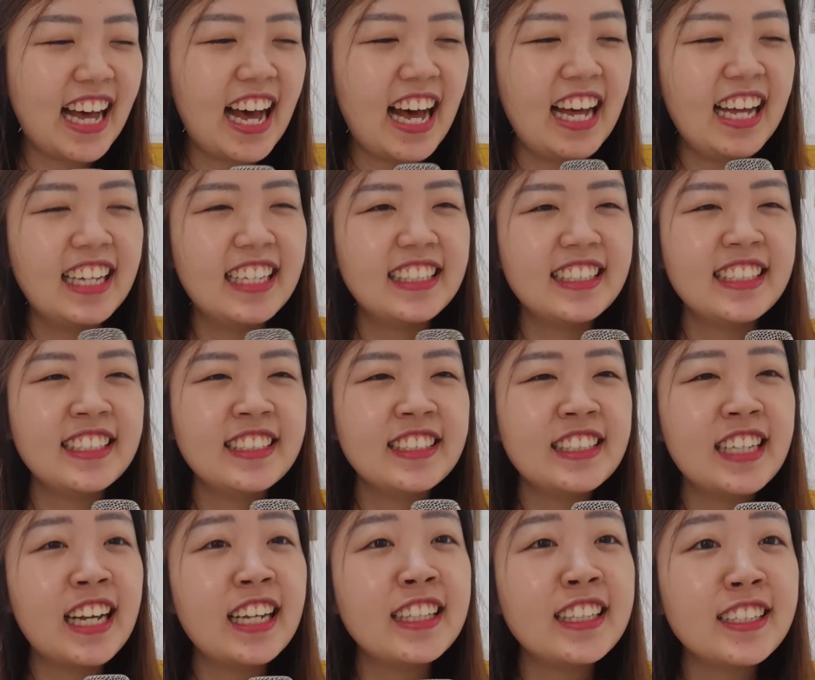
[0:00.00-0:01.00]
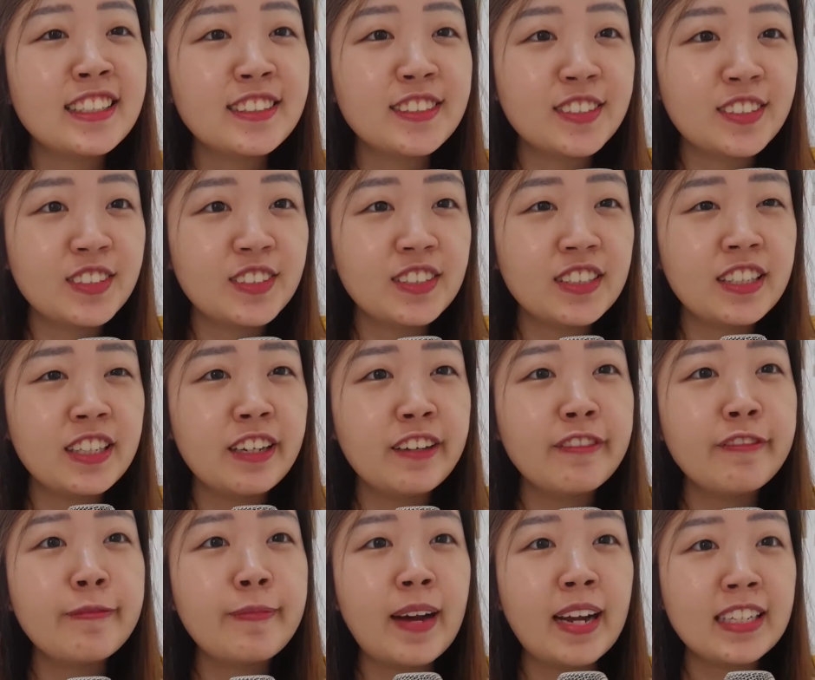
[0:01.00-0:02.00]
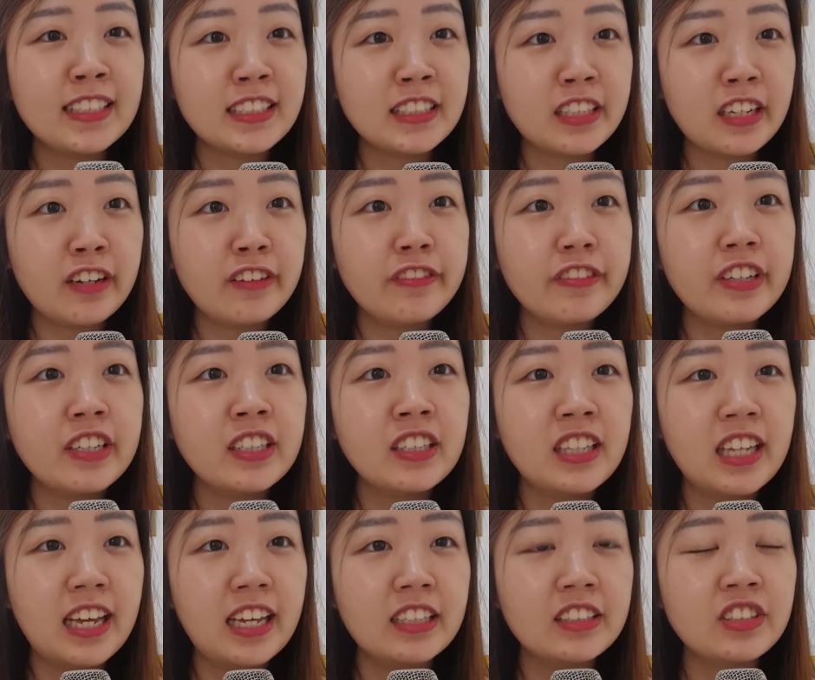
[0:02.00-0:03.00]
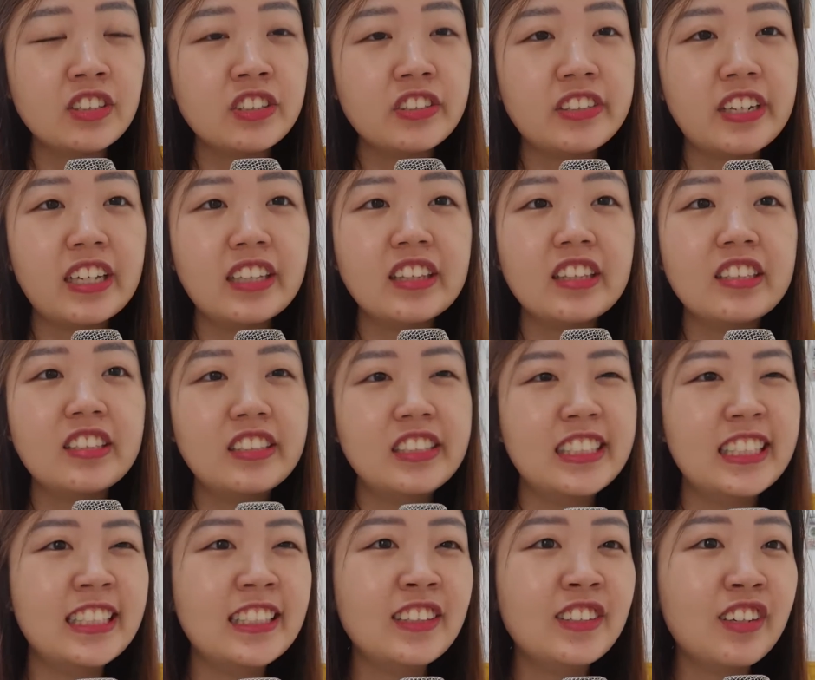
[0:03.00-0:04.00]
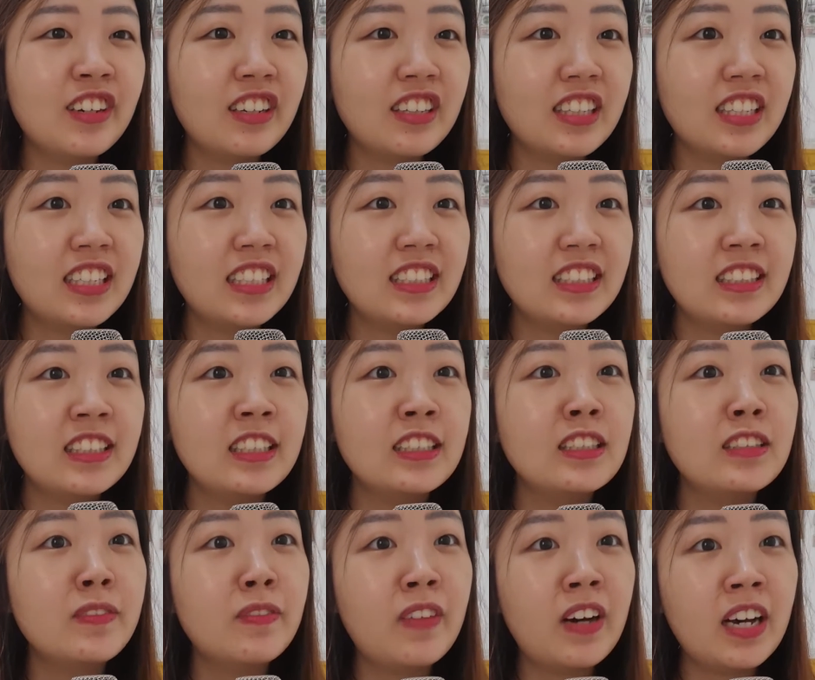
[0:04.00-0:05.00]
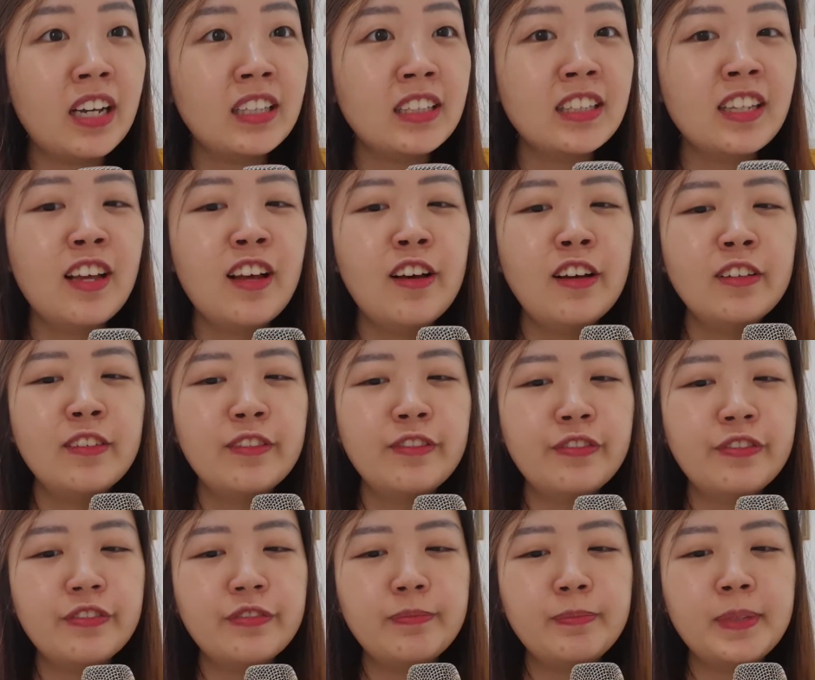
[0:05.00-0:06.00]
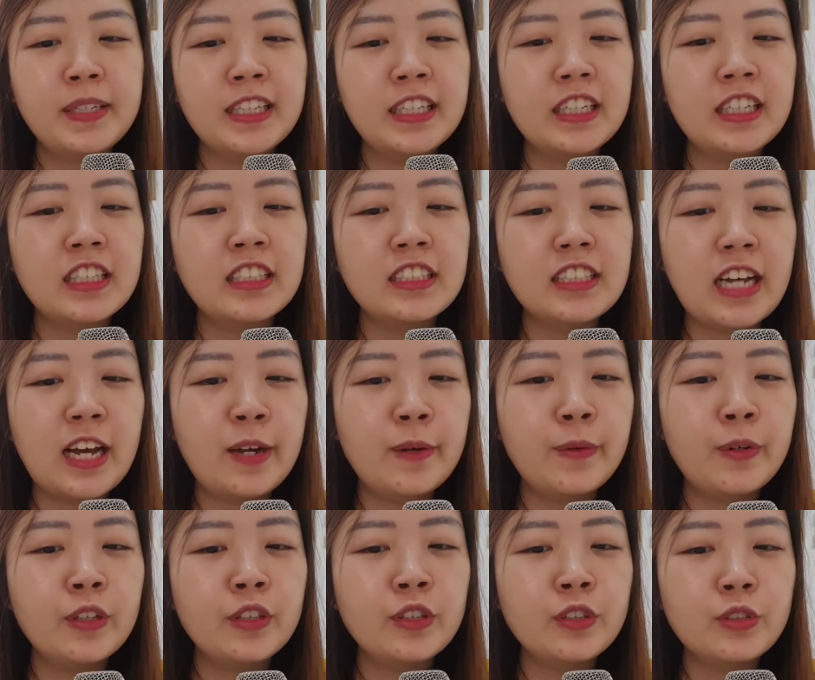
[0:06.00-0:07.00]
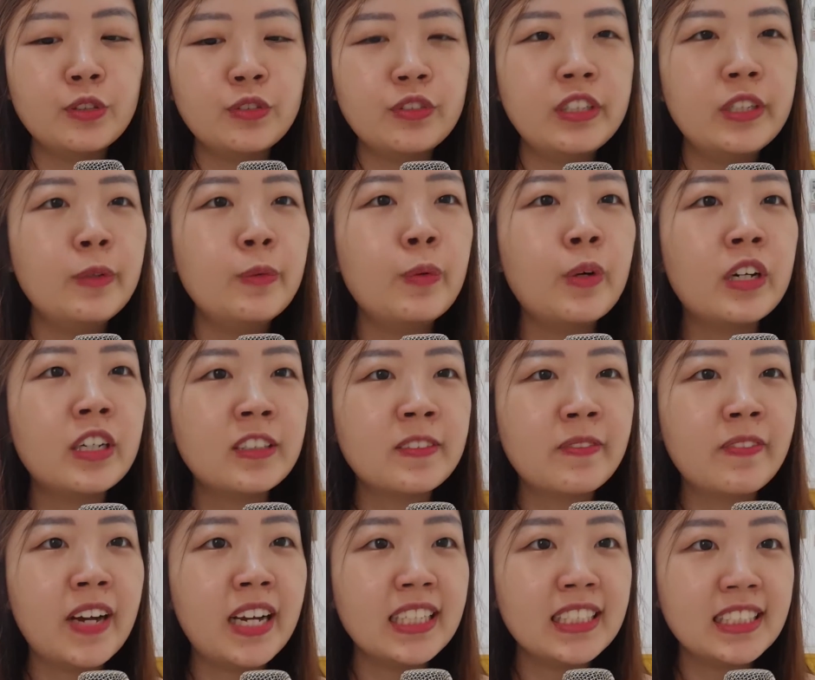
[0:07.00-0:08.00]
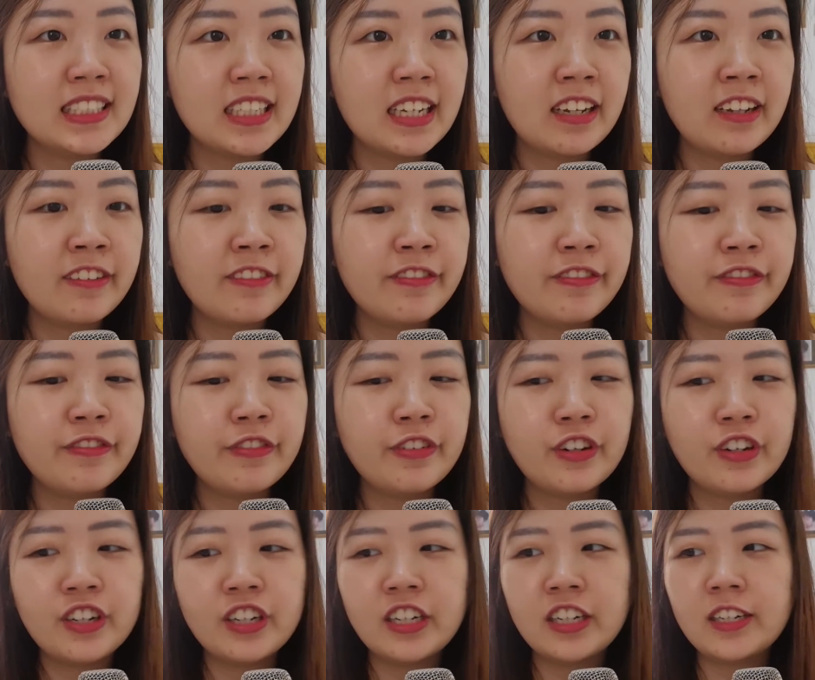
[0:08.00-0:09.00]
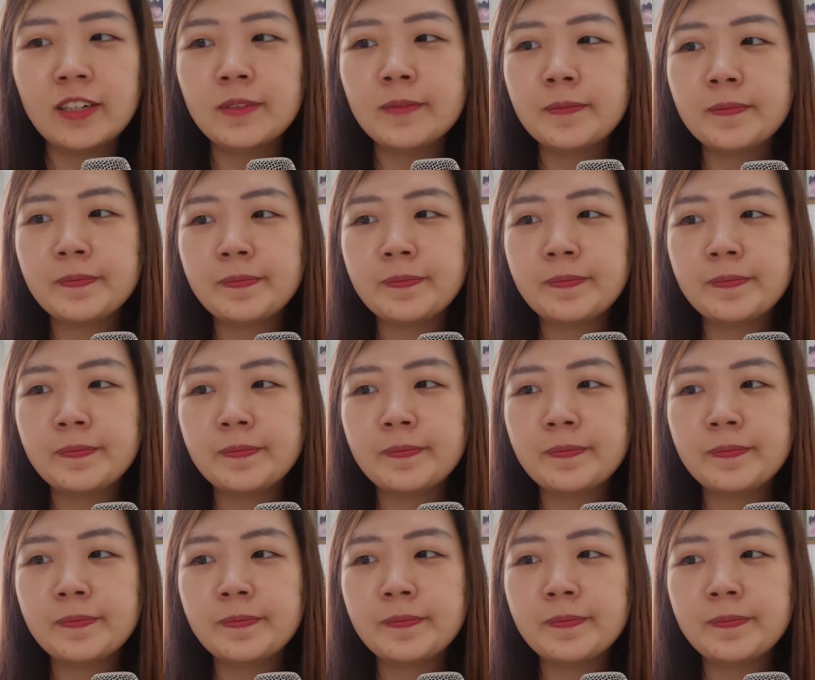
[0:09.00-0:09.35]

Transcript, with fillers: I decided to give myself an extra thirty dollars this month because I want to reward myself for